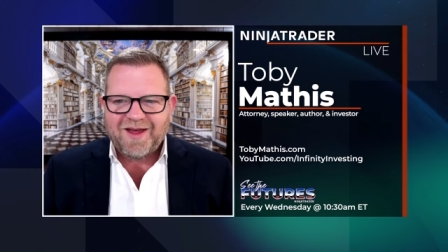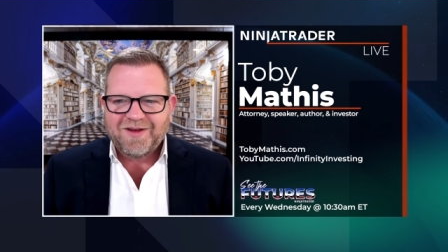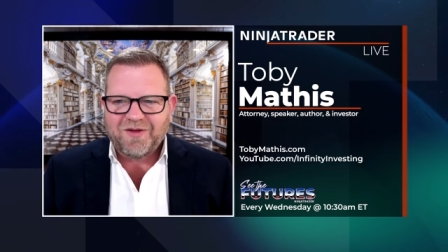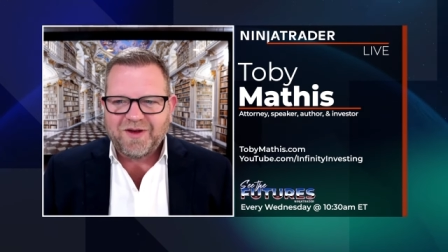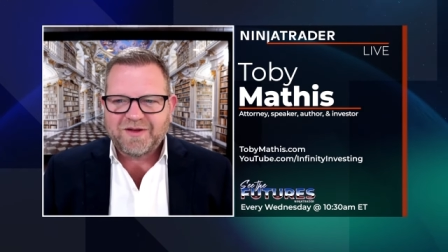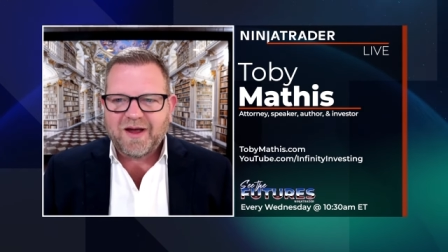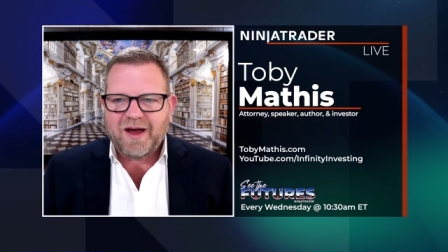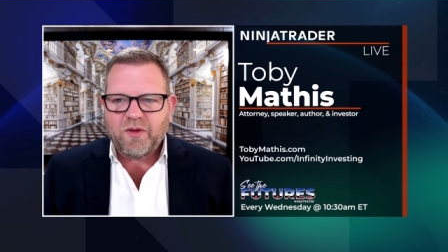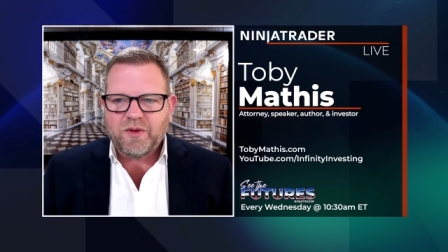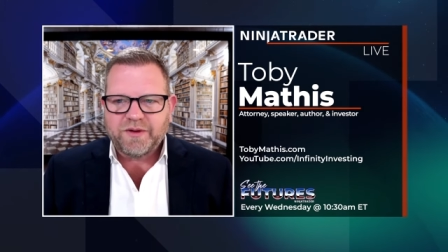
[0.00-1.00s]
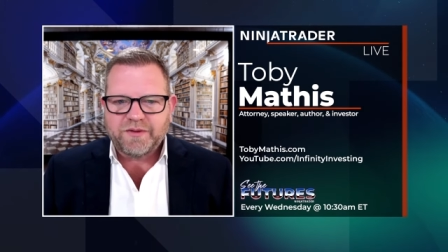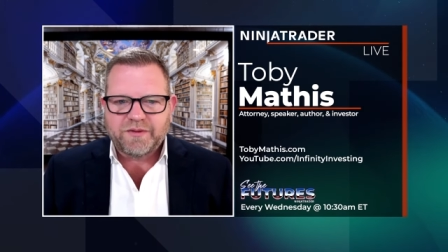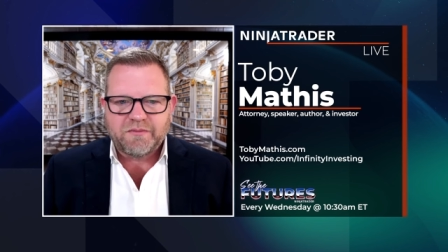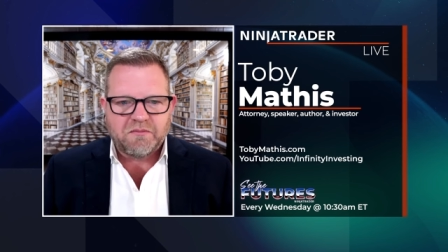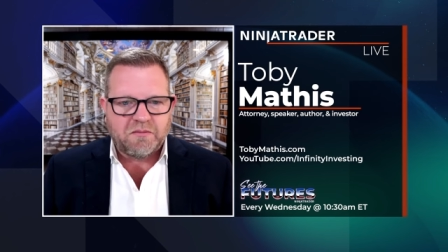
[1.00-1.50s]
So this guy
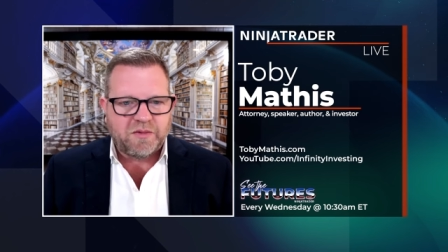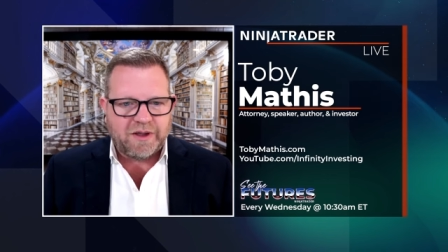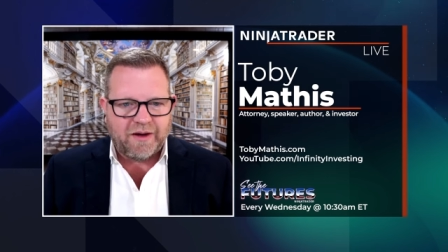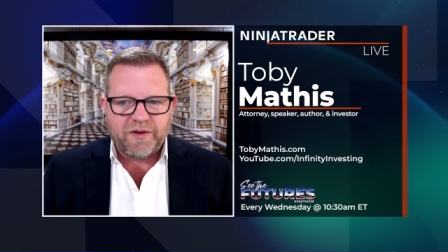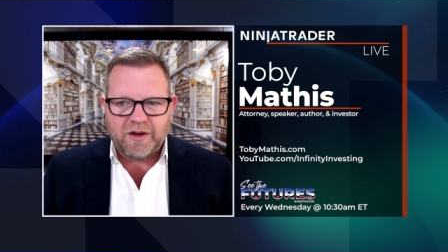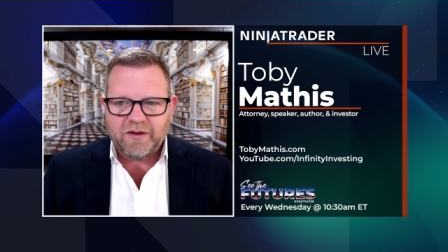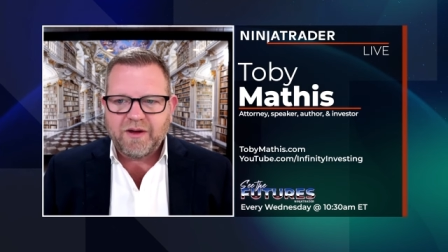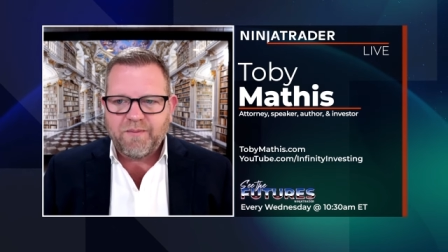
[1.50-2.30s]
was definitely